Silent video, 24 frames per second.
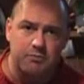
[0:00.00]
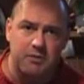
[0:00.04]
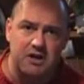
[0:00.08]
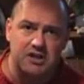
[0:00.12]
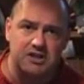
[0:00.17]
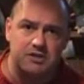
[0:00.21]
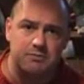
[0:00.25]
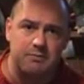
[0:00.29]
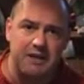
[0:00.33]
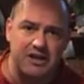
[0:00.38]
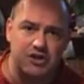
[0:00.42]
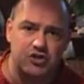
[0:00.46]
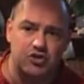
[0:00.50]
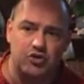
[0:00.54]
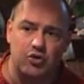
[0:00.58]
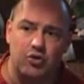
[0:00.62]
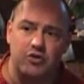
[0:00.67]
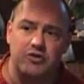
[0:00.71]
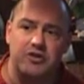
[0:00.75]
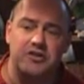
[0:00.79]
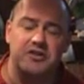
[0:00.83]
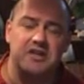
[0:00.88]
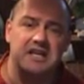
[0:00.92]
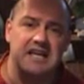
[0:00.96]
must make
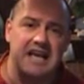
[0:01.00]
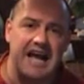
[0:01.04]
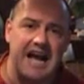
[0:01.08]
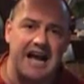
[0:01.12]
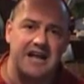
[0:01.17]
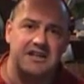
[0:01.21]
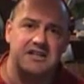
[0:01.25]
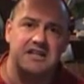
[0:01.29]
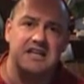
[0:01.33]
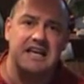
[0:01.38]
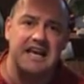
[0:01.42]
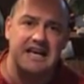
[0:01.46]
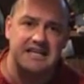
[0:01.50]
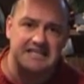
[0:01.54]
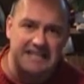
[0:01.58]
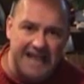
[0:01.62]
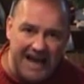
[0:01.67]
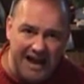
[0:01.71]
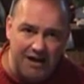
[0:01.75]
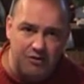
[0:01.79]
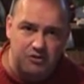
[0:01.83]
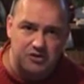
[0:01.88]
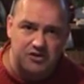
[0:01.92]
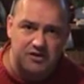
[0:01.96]
sure that the cat can get
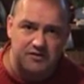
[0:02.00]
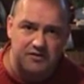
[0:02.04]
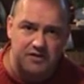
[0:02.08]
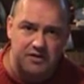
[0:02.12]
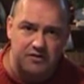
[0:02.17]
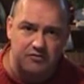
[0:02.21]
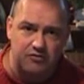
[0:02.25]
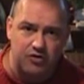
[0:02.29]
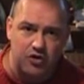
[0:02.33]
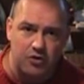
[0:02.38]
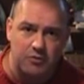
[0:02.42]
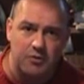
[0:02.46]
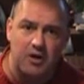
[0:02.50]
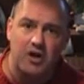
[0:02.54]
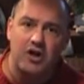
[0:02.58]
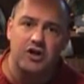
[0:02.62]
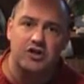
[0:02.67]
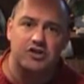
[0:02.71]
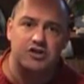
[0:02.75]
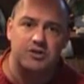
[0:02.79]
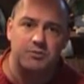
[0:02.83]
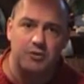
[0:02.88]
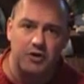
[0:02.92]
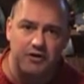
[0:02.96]
out of the room
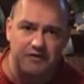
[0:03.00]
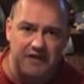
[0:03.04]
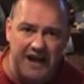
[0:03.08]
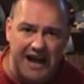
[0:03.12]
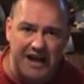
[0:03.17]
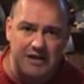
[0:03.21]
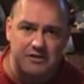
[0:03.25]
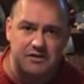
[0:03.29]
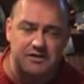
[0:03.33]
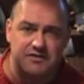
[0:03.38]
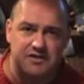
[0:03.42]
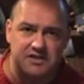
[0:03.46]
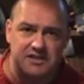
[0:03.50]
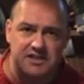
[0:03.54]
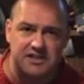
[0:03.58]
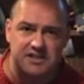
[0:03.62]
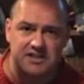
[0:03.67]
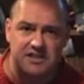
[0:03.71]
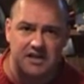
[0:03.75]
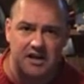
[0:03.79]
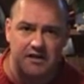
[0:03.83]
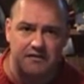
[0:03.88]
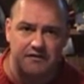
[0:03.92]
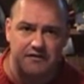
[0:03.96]
to move out of the
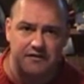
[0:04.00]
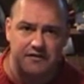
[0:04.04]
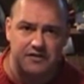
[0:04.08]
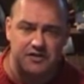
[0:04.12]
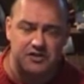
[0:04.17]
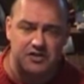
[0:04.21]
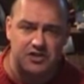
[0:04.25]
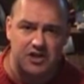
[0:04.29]
discomfort